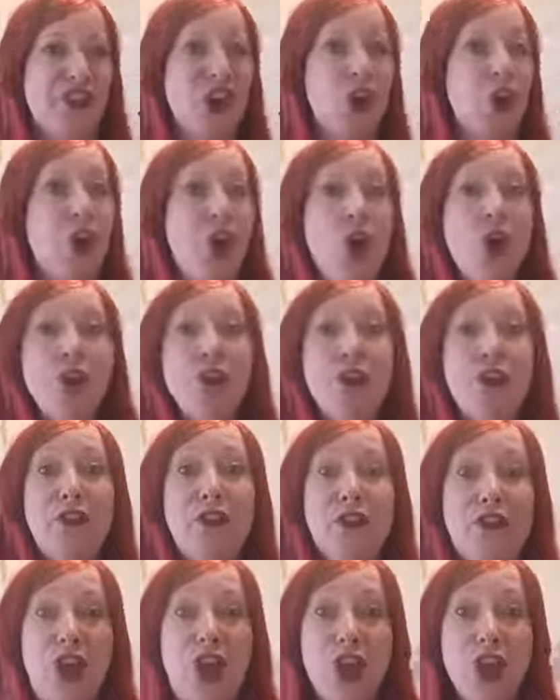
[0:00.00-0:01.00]
So the
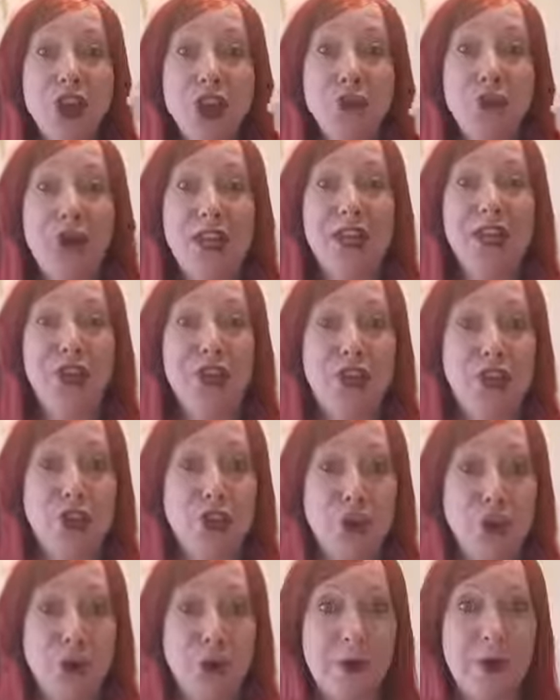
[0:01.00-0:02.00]
first way you
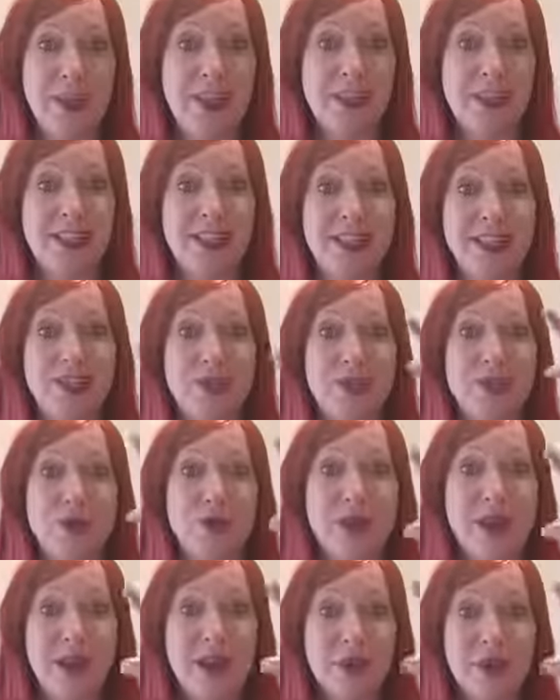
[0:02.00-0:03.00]
could do it, there's
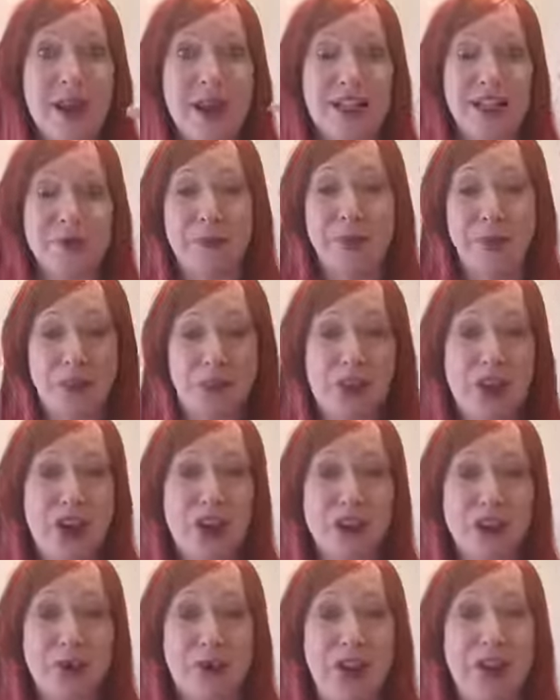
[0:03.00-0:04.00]
3 ways, but the
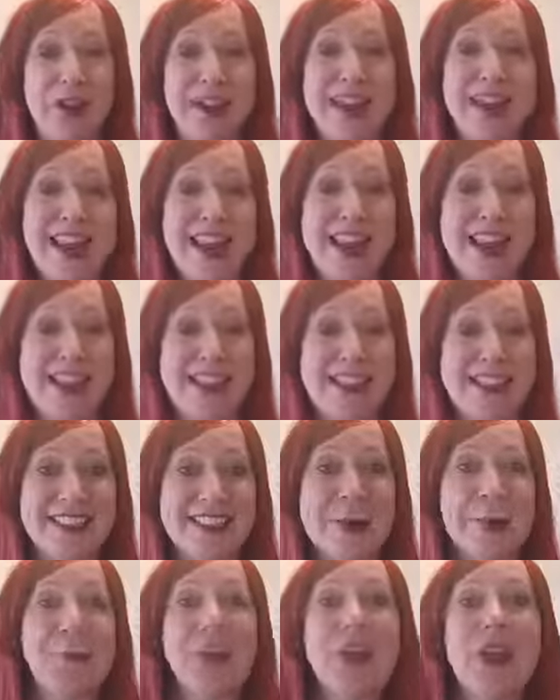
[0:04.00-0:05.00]
first one
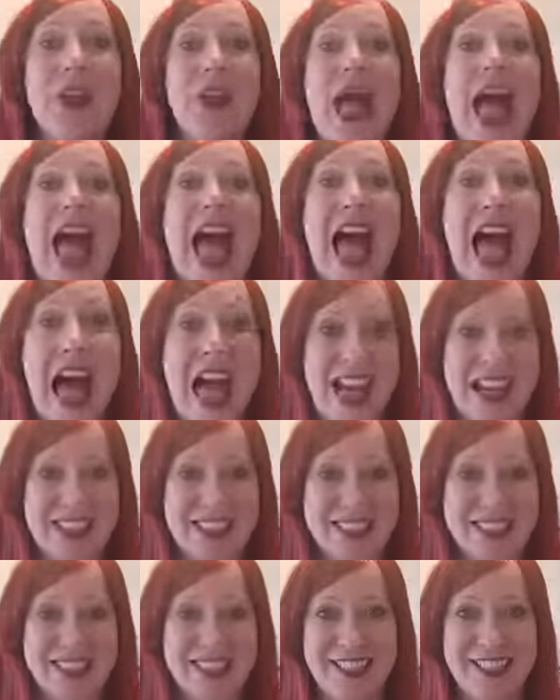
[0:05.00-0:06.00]
is
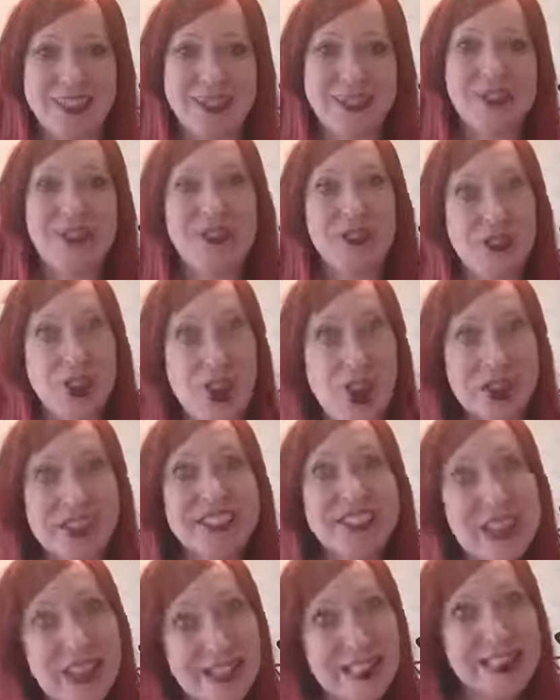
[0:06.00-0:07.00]
ask.
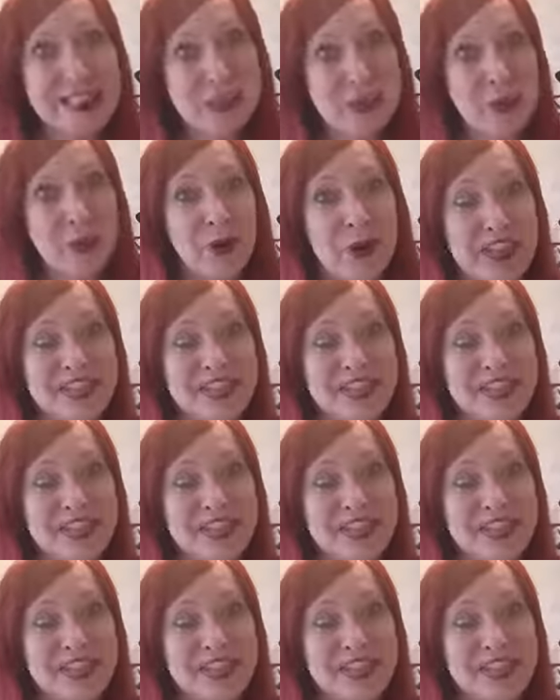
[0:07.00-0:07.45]
Just as simple